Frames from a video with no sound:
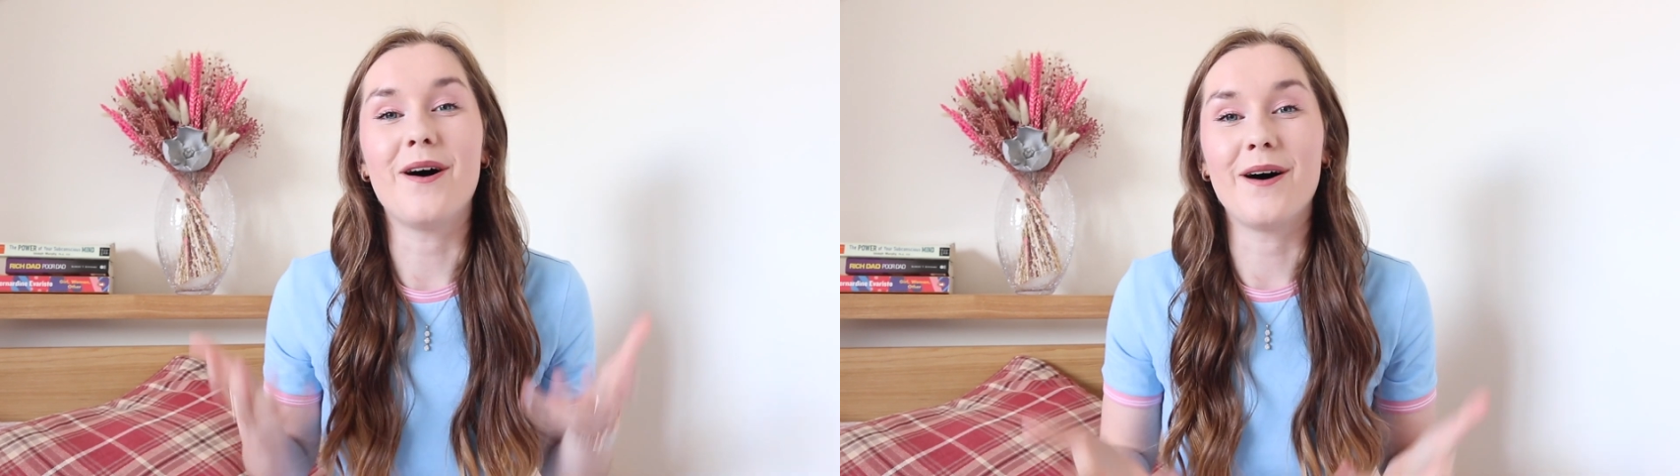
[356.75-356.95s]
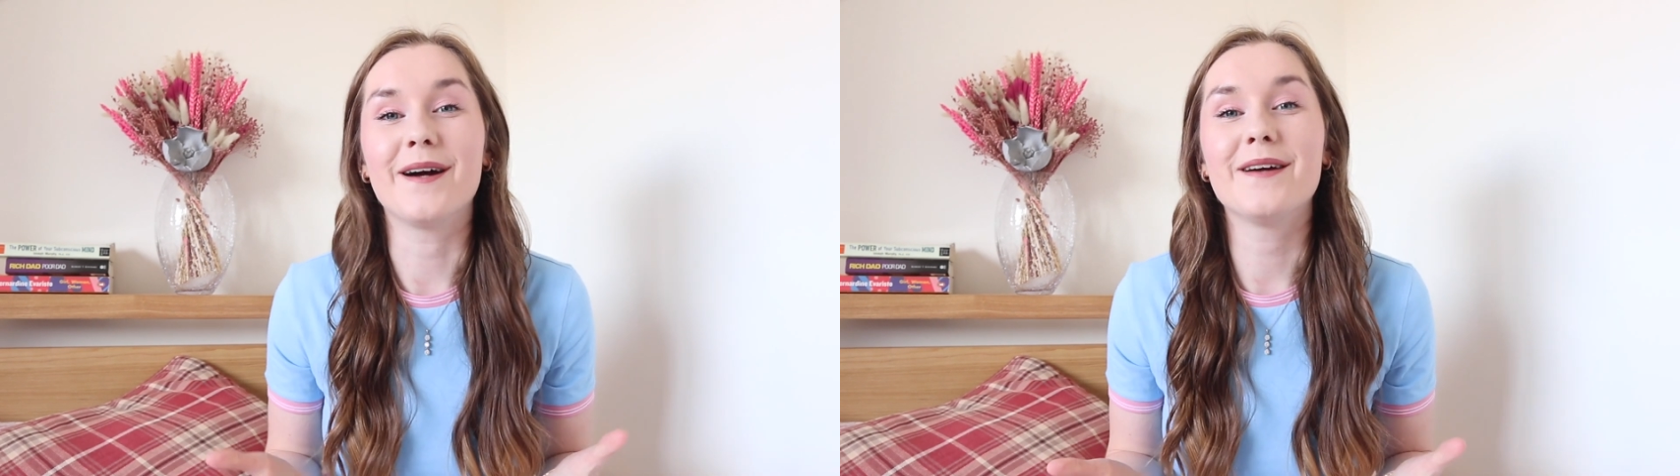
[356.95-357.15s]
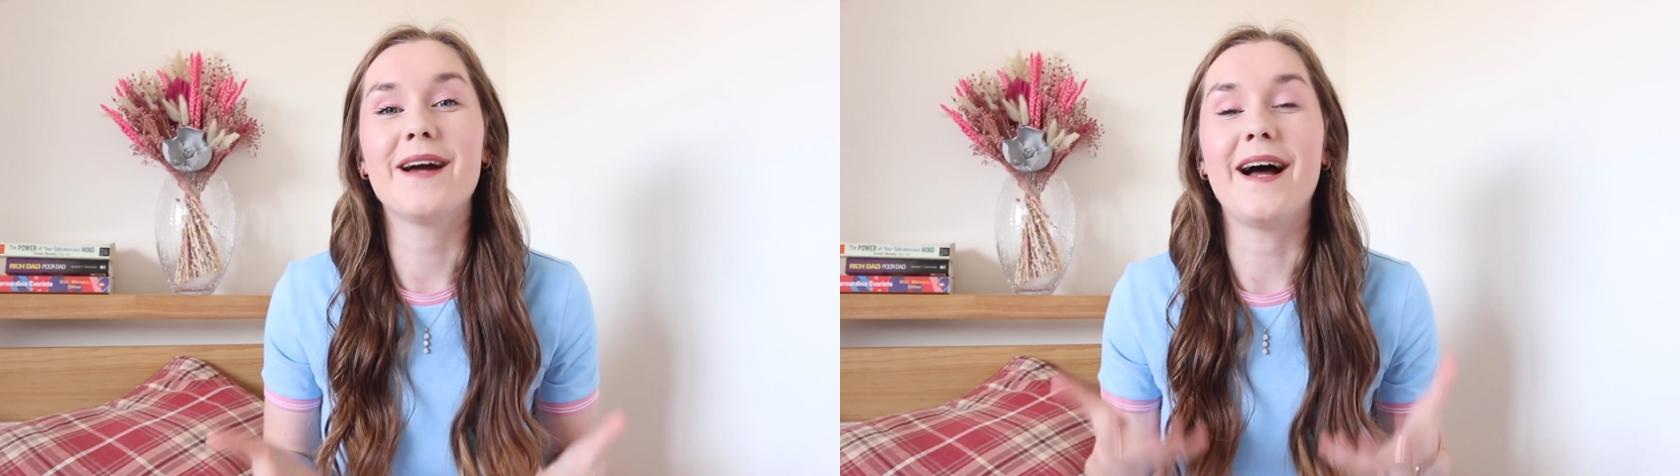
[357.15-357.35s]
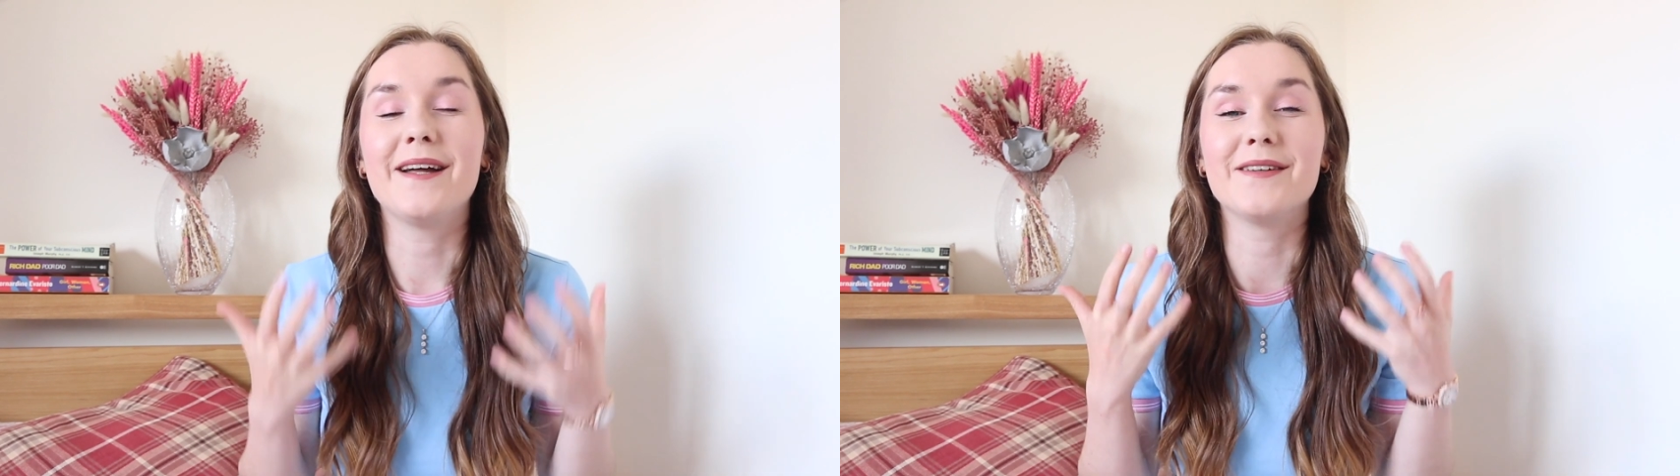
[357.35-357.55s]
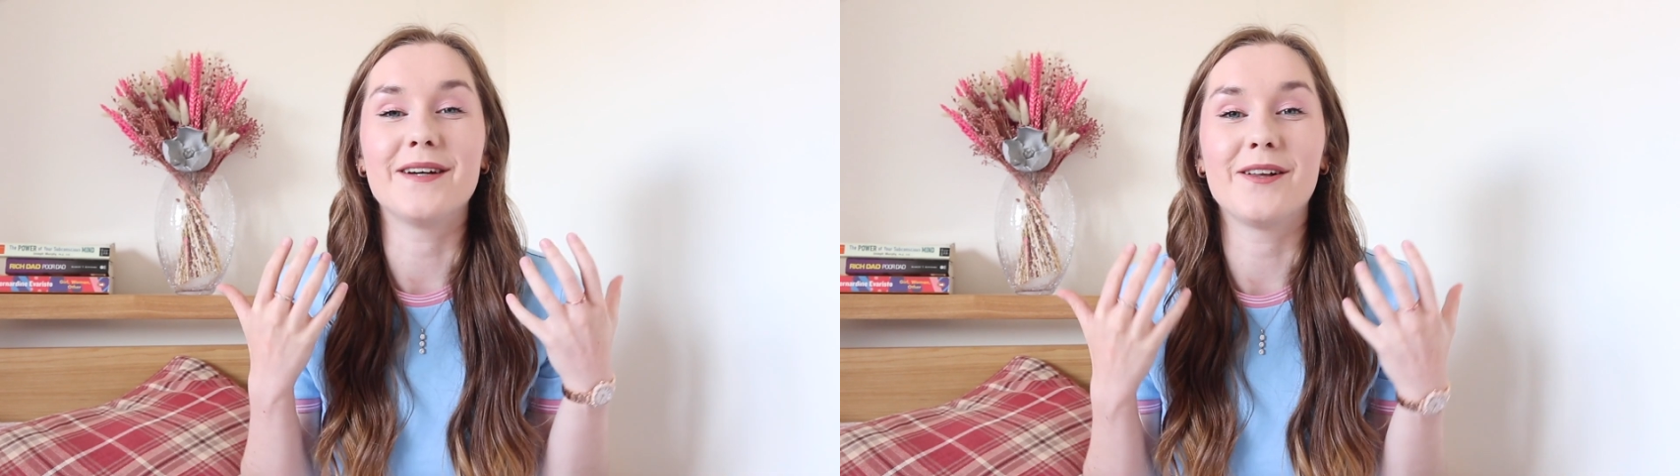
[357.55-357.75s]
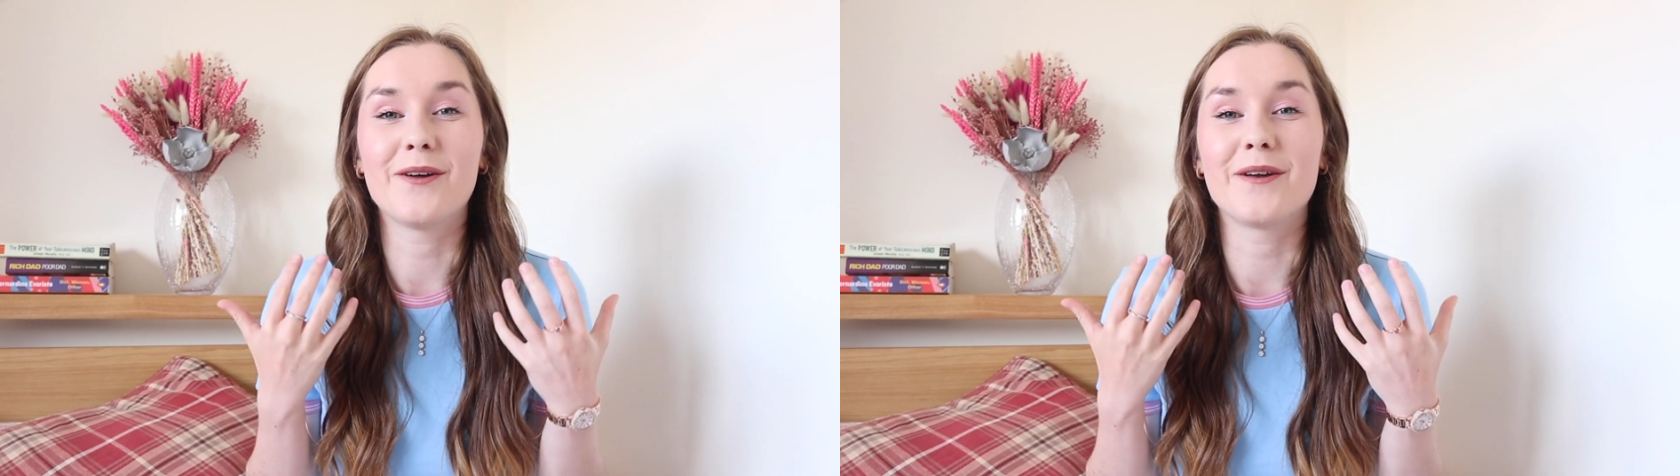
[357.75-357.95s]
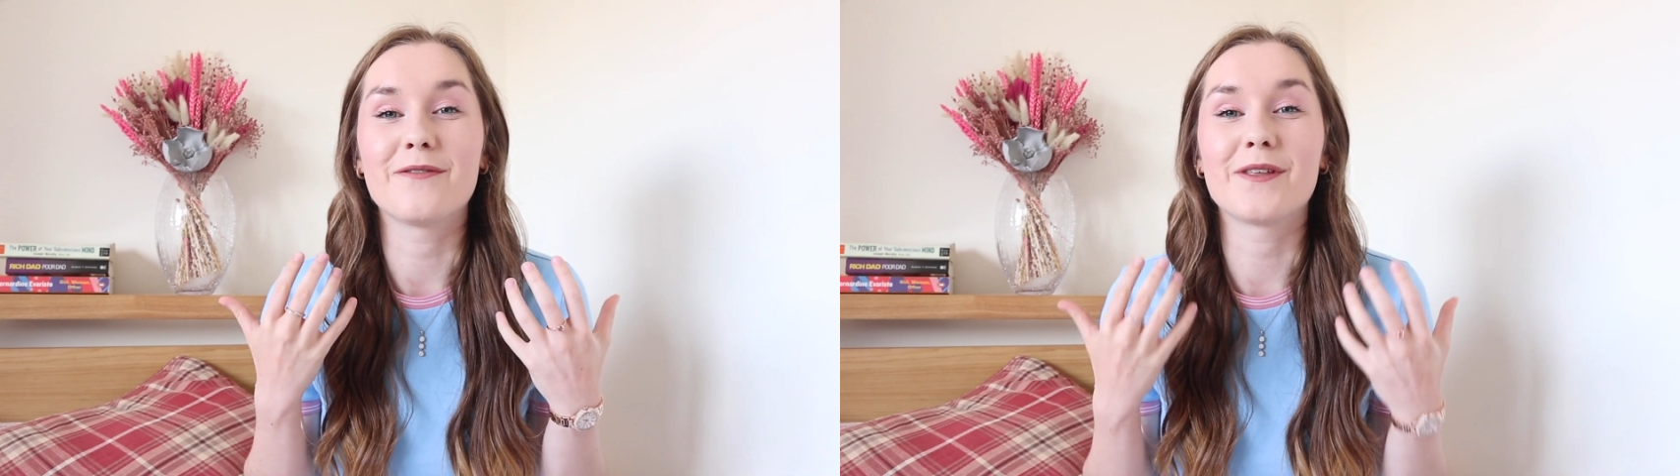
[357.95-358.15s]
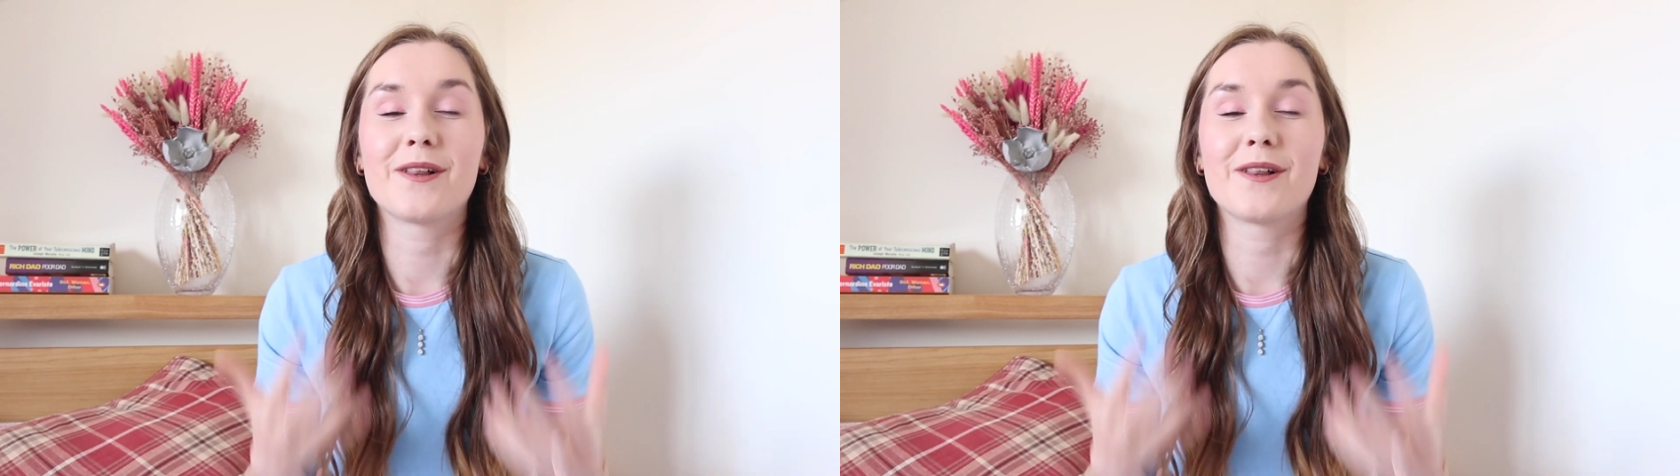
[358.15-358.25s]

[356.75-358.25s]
are and a lot of the